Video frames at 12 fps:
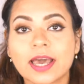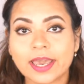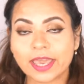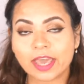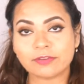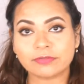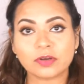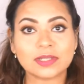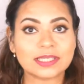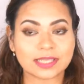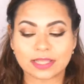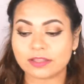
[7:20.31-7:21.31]
I have
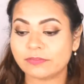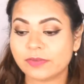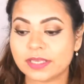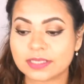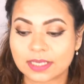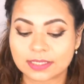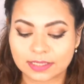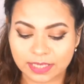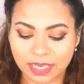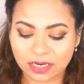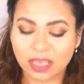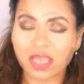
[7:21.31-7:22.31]
not set the face as
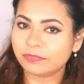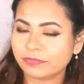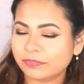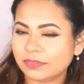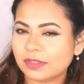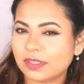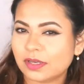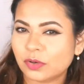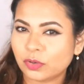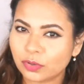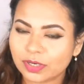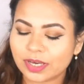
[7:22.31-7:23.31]
yet. Off the
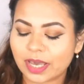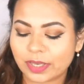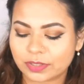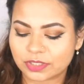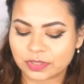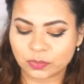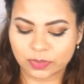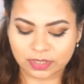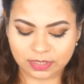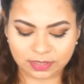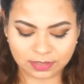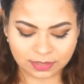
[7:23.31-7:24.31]
hook, I just want
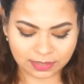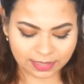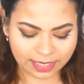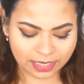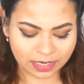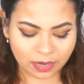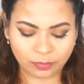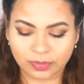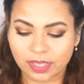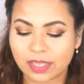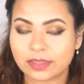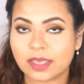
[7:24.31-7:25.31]
to lay it
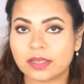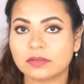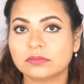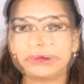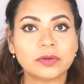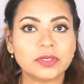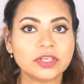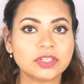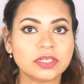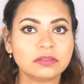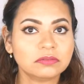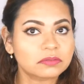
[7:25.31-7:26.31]
out there that the
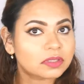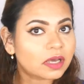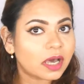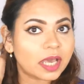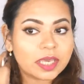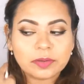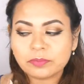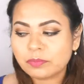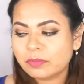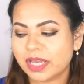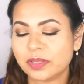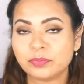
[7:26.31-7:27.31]
foundation, I
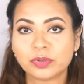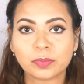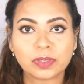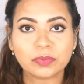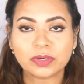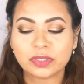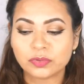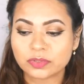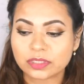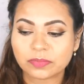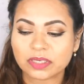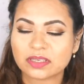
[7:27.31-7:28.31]
might probably want to
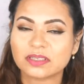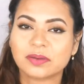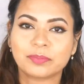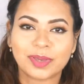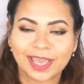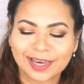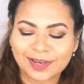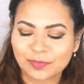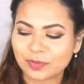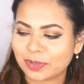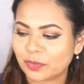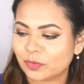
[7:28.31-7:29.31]
use it because I paid it
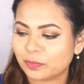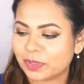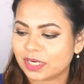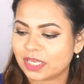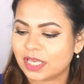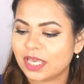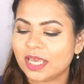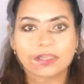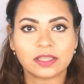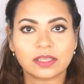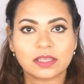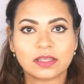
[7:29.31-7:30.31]
with my own money,
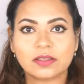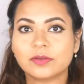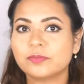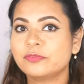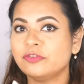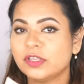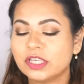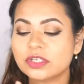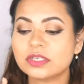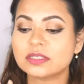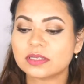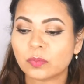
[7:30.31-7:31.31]
and the
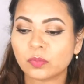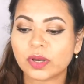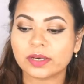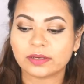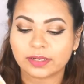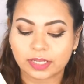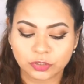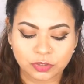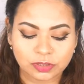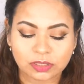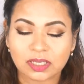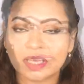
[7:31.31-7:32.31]
finish is somewhat
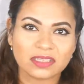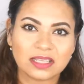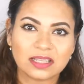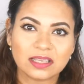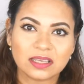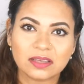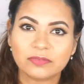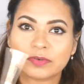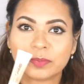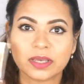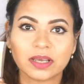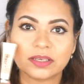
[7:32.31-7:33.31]
natural. Concealer
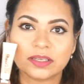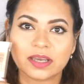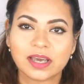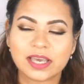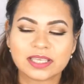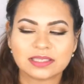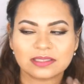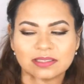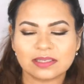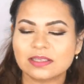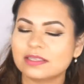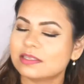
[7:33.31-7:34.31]
for my under eyes,
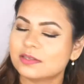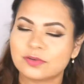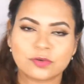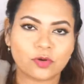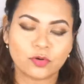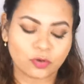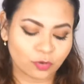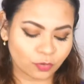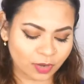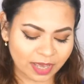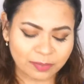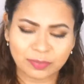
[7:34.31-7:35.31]
this no
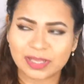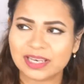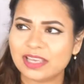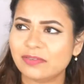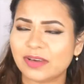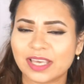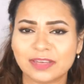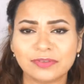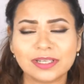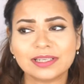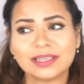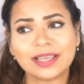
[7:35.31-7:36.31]
go. I believe I
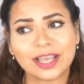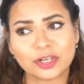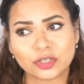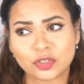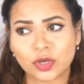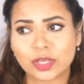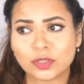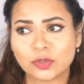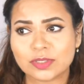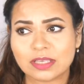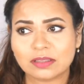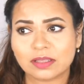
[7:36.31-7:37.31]
even enjoyed
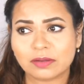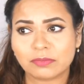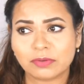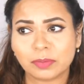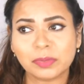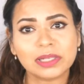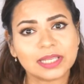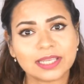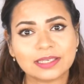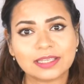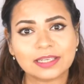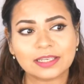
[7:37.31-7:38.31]
using the Rimmel
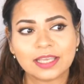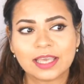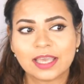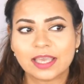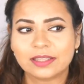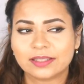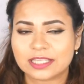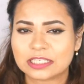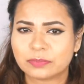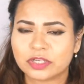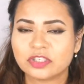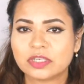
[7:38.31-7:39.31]
London, that
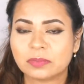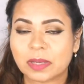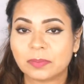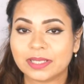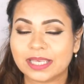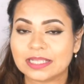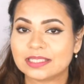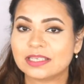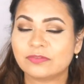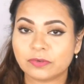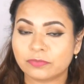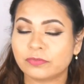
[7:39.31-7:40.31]
sponge tip applicator.
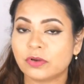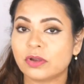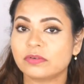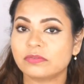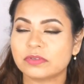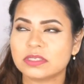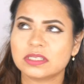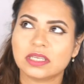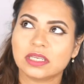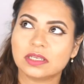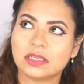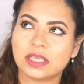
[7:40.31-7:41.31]
If you've not
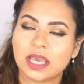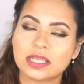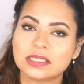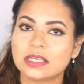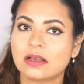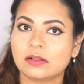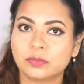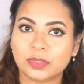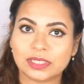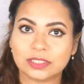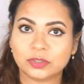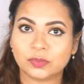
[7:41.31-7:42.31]
seen it yet, I'll
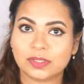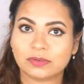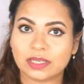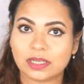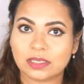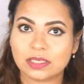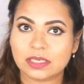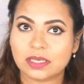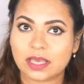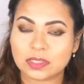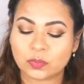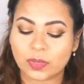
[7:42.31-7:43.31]
put a link to it right
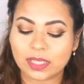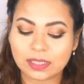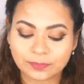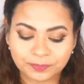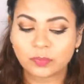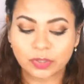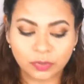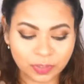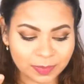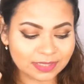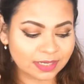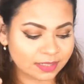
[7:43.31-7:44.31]
here as well. And we're going
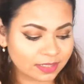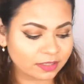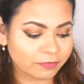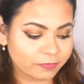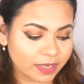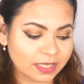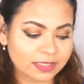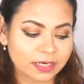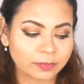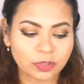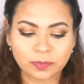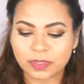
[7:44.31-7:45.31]
to be setting the face,
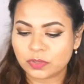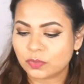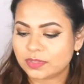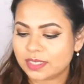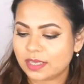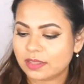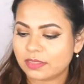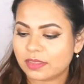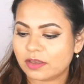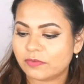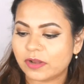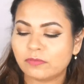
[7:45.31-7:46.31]
and I'm going to be using
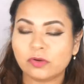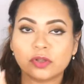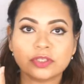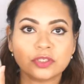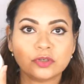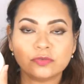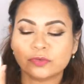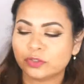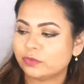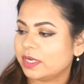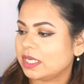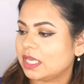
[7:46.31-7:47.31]
the Revlon's new
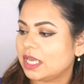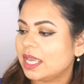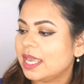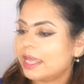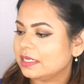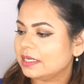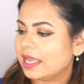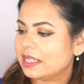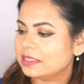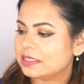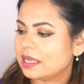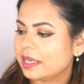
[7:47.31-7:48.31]
PhotoReady Candid
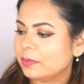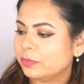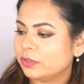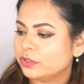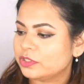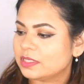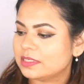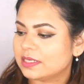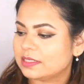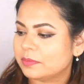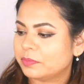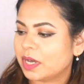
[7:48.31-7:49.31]
Anti-Pollution
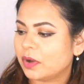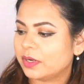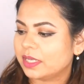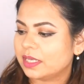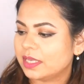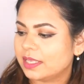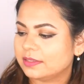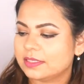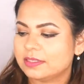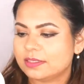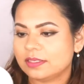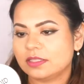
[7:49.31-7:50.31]
Setting Powder, and
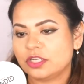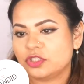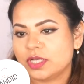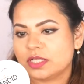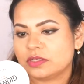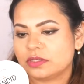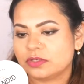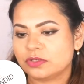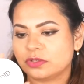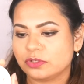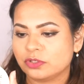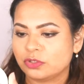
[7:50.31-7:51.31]
this is in the shade
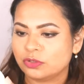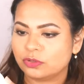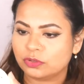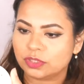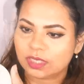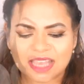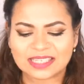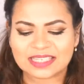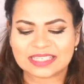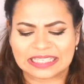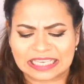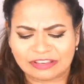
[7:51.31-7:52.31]
002. It has a
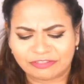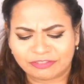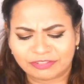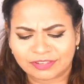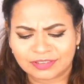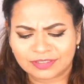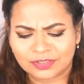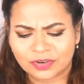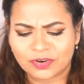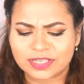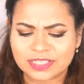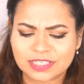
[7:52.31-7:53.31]
sieve
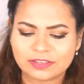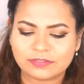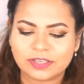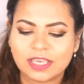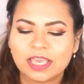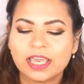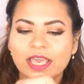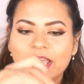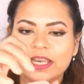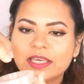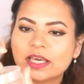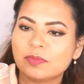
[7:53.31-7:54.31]
or a sieve,
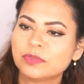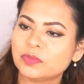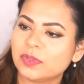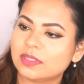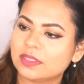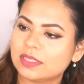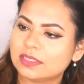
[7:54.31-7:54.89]
and it comes with